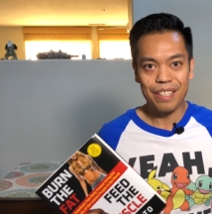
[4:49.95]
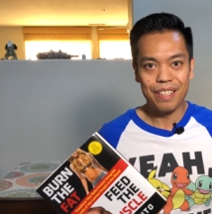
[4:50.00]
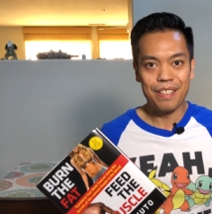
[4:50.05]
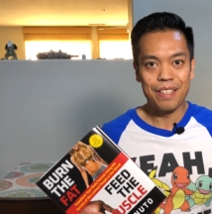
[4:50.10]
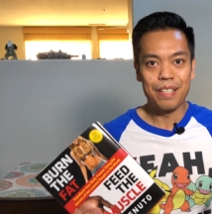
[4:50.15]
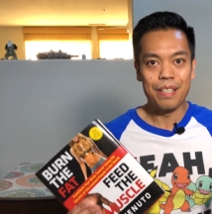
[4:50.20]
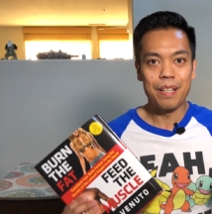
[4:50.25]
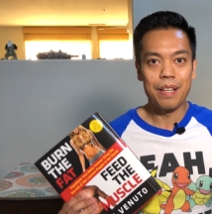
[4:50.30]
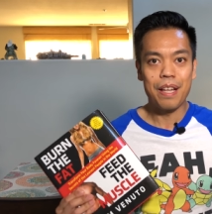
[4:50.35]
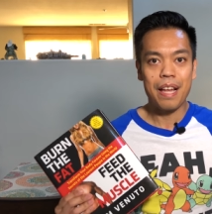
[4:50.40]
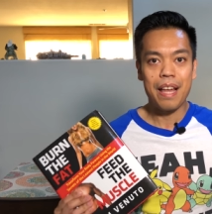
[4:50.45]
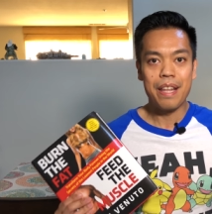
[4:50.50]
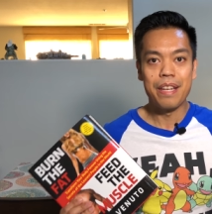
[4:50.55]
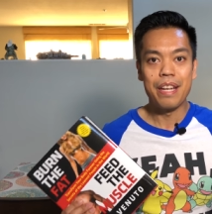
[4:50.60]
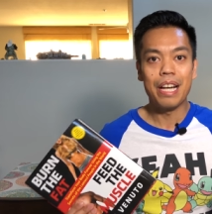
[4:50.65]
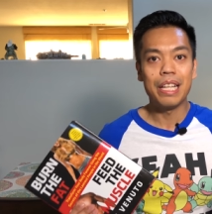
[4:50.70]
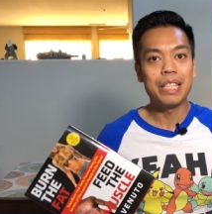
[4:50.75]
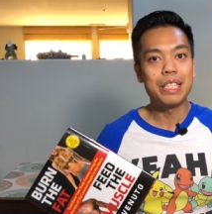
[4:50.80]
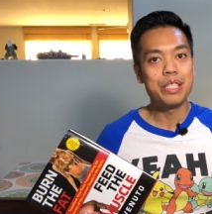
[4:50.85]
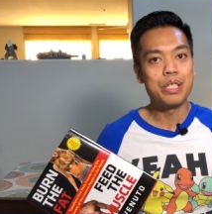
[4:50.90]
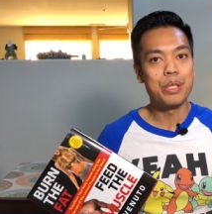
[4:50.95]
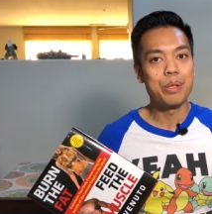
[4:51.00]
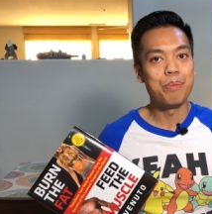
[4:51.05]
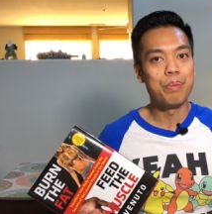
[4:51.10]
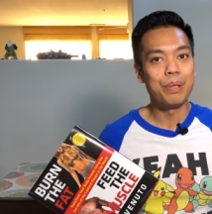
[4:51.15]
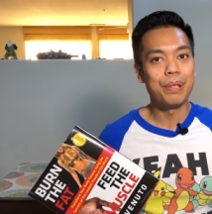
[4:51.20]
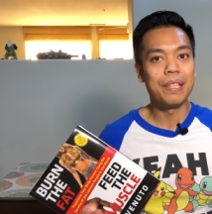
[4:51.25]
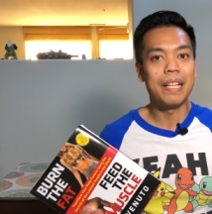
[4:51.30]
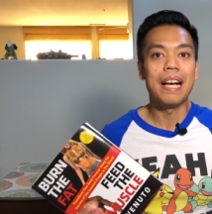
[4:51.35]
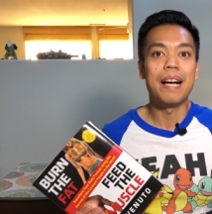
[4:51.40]
uh,
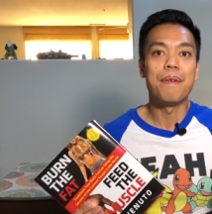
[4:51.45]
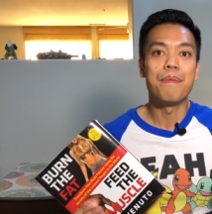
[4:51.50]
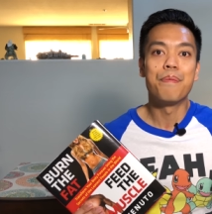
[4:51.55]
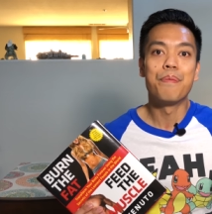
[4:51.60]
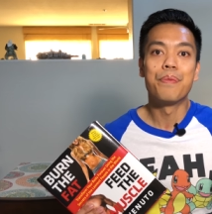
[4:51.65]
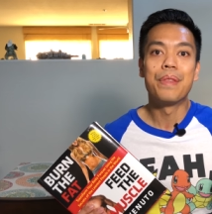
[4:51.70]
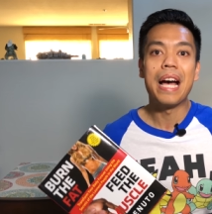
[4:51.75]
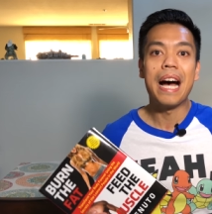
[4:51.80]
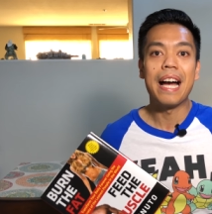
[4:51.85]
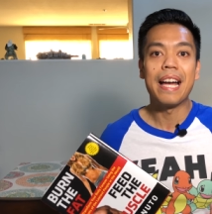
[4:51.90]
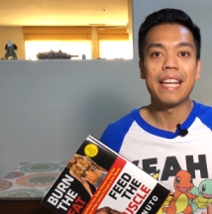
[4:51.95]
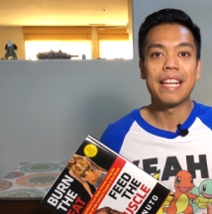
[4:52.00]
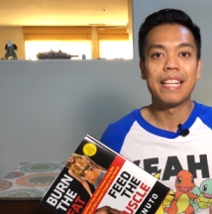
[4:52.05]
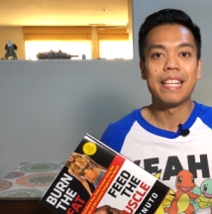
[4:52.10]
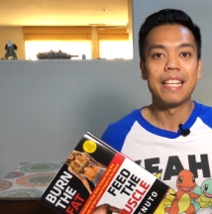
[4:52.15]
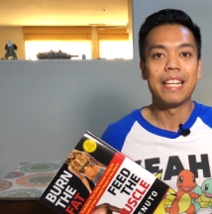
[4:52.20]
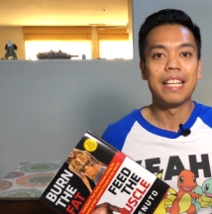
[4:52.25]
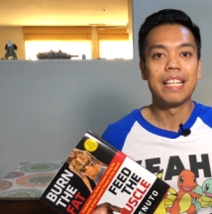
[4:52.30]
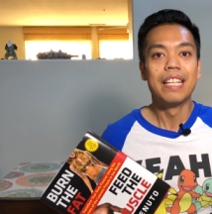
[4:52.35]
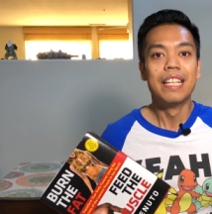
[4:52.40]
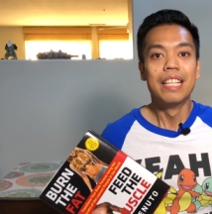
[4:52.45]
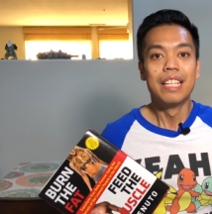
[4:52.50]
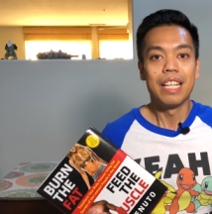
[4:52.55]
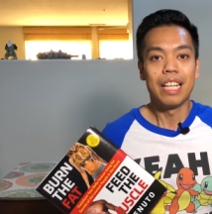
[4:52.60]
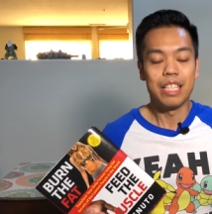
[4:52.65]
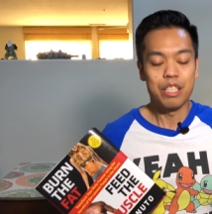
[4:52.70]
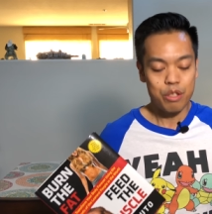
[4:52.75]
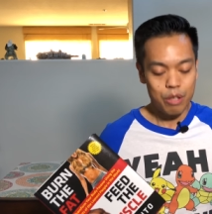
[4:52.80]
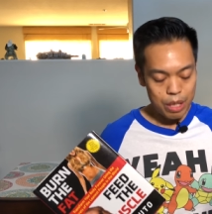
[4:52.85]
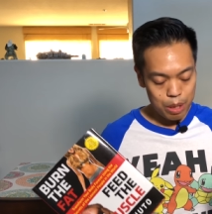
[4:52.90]
knowledgeable at dieting
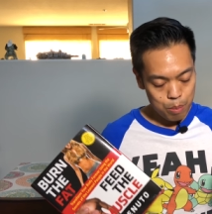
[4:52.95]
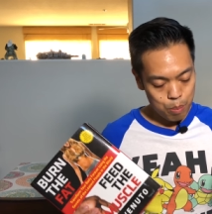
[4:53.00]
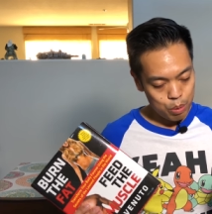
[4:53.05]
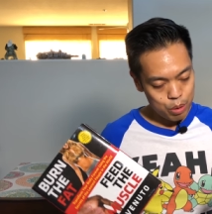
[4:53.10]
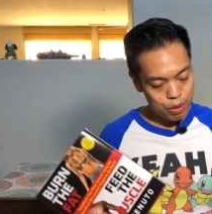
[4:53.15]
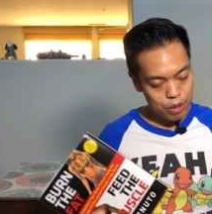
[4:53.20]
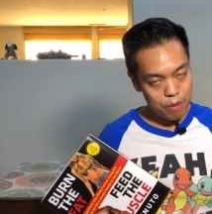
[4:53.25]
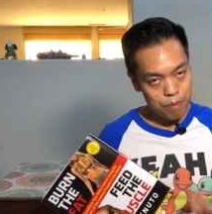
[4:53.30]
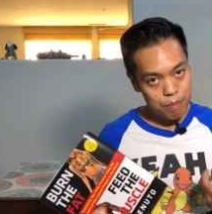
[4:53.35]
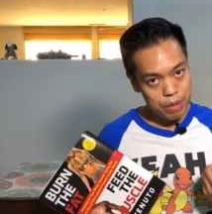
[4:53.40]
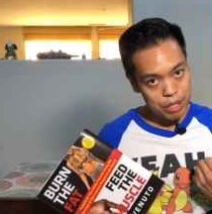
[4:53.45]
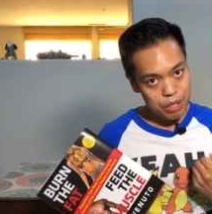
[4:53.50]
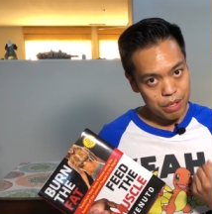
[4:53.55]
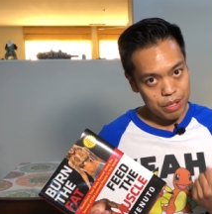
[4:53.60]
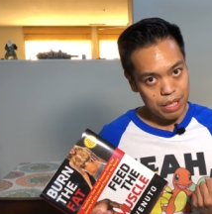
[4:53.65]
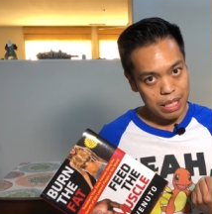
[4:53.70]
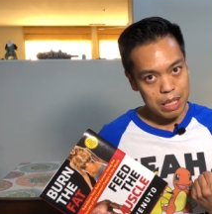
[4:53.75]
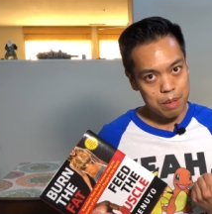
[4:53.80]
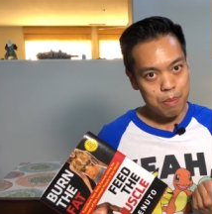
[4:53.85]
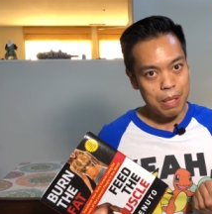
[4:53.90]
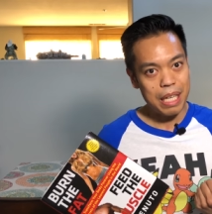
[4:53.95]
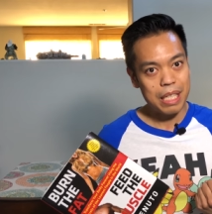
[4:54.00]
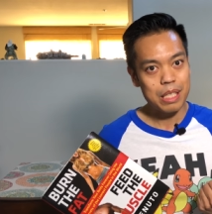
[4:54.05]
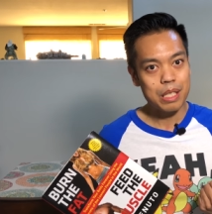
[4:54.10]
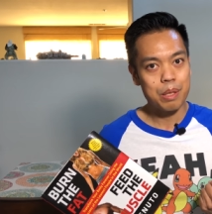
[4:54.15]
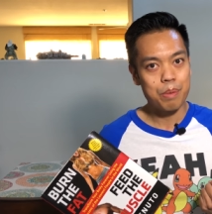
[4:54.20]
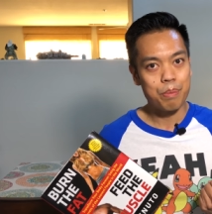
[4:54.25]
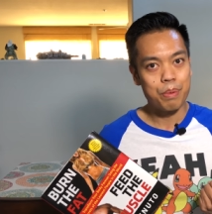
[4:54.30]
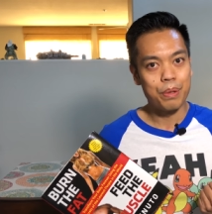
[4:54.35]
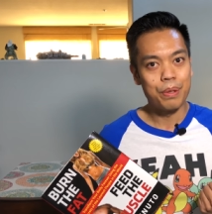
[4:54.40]
and trying to preserve muscle as
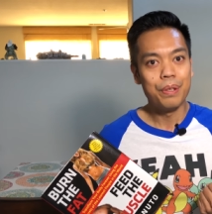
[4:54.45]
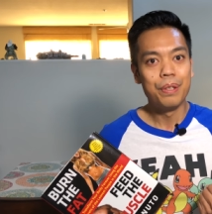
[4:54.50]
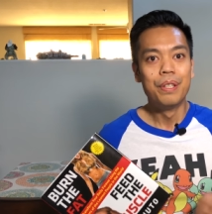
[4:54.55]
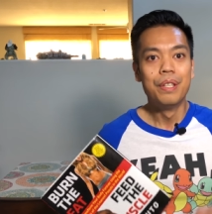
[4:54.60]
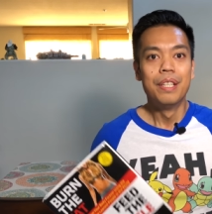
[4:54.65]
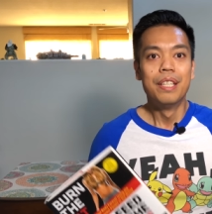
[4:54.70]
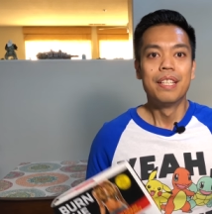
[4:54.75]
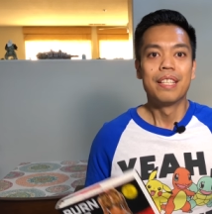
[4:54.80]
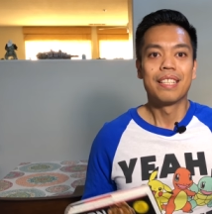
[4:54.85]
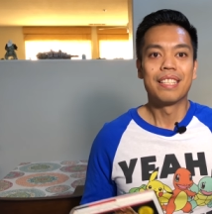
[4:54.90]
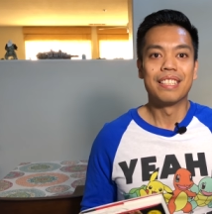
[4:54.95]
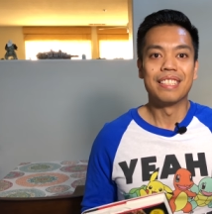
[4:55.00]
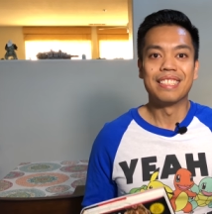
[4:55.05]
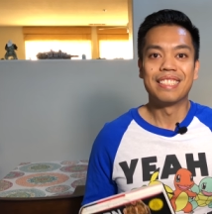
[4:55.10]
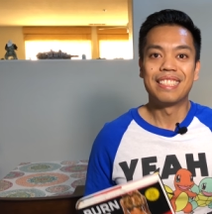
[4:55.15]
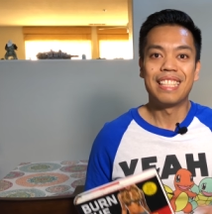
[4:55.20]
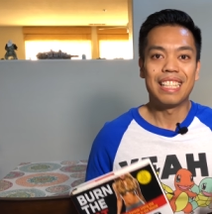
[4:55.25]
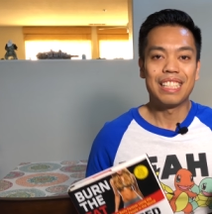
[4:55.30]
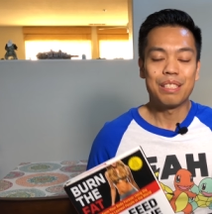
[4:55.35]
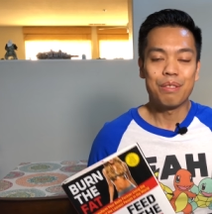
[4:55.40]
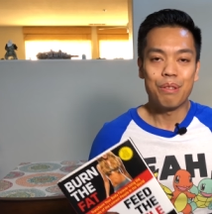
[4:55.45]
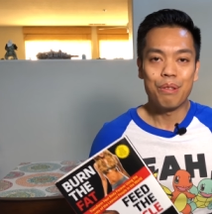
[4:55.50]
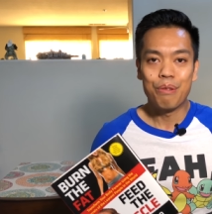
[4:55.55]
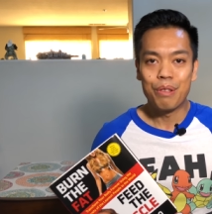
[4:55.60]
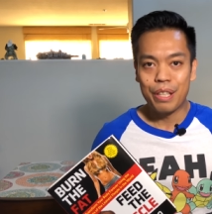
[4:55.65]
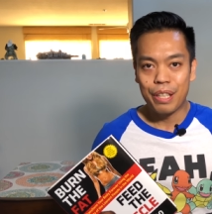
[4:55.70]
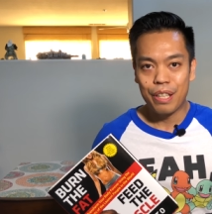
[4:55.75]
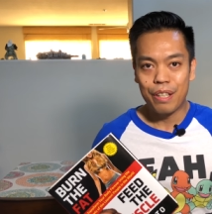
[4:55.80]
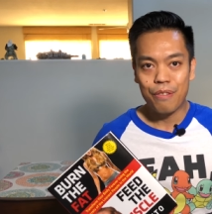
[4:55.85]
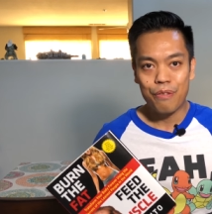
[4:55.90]
possible, because that's what
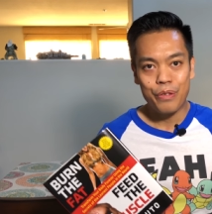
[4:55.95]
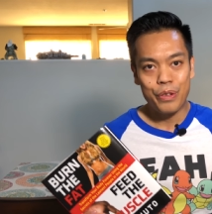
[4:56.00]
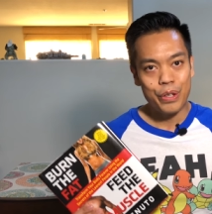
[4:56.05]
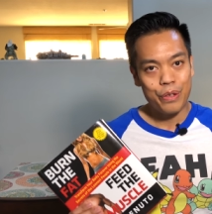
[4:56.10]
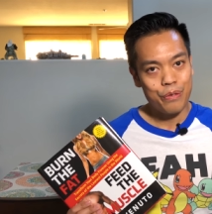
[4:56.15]
we're here for.